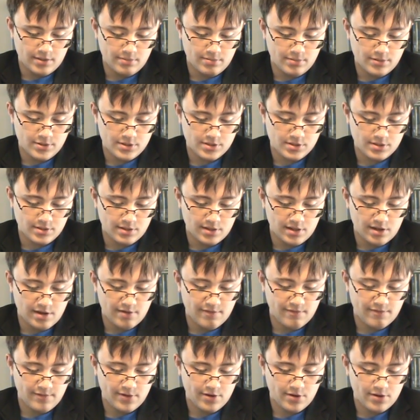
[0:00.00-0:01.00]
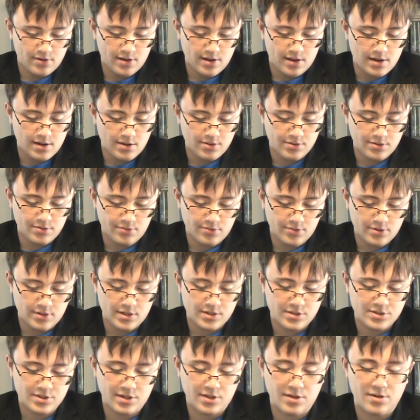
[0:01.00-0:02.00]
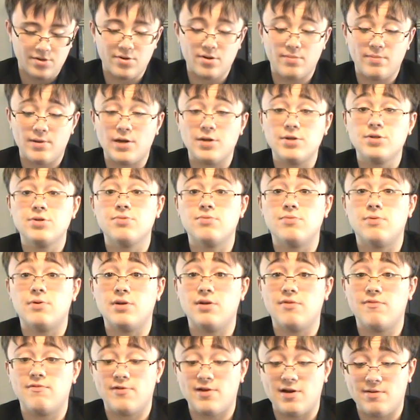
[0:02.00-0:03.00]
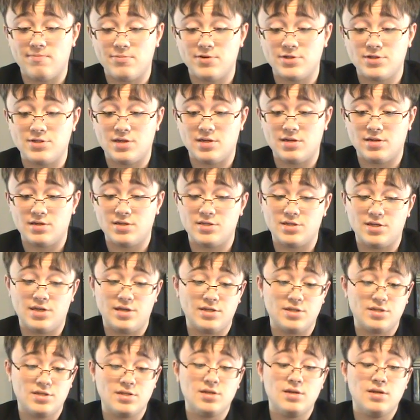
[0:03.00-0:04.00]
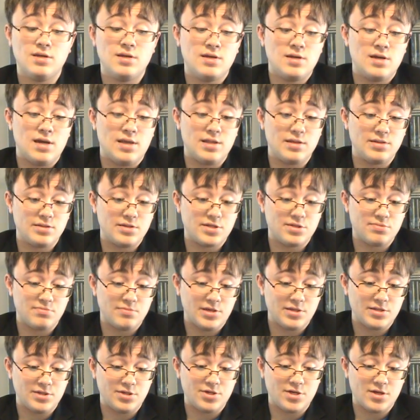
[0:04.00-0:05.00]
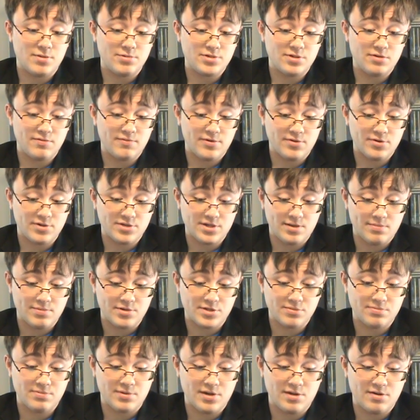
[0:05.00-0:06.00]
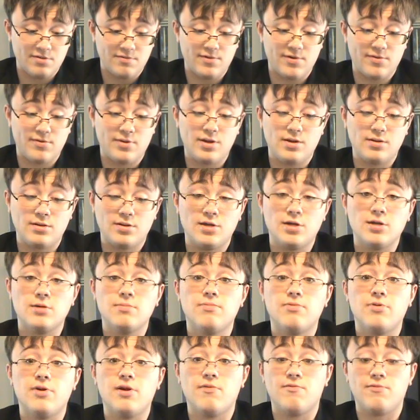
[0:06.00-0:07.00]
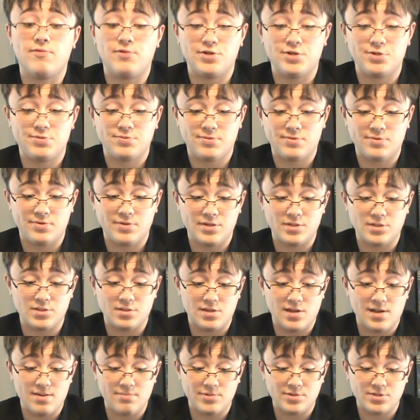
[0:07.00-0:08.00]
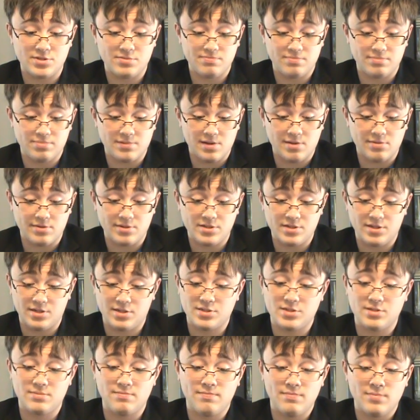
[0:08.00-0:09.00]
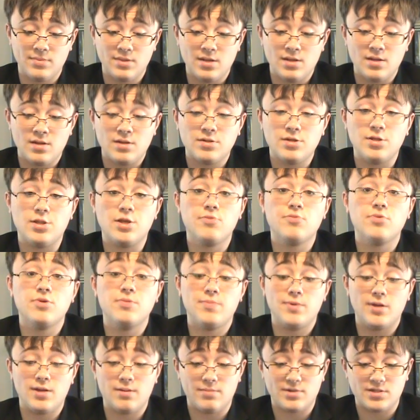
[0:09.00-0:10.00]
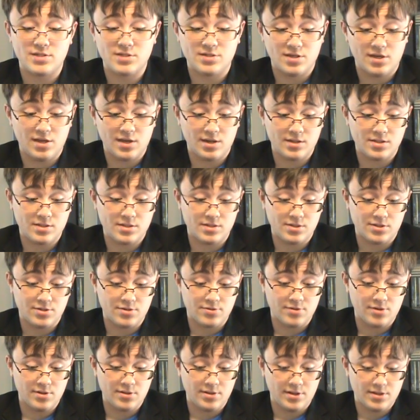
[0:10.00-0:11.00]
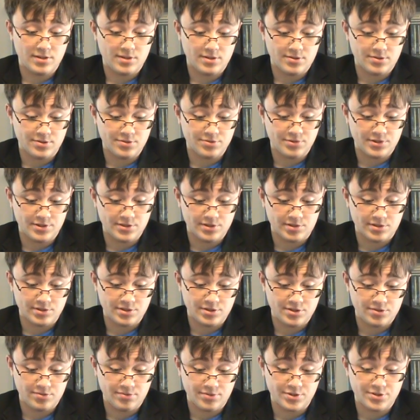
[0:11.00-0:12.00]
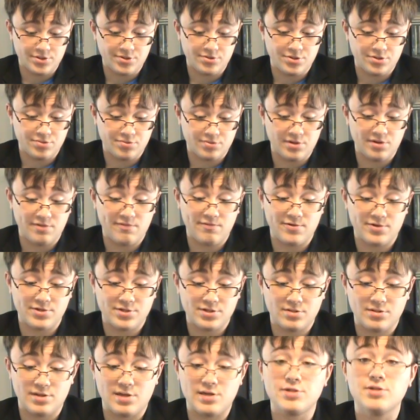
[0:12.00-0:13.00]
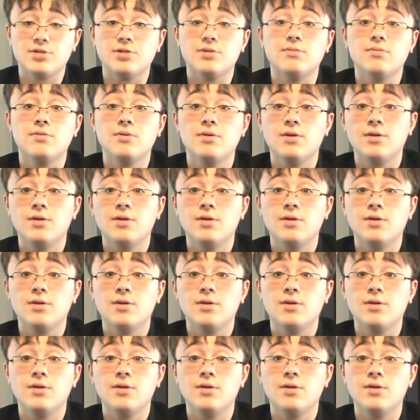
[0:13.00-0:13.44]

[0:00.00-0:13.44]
Salafir al-Nour secured about 25% of seats. I think this means Egyptian voters have displayed a very clear preference for Islamist politics. Do you think it would be a mistake to correlate those results to a June 21st election?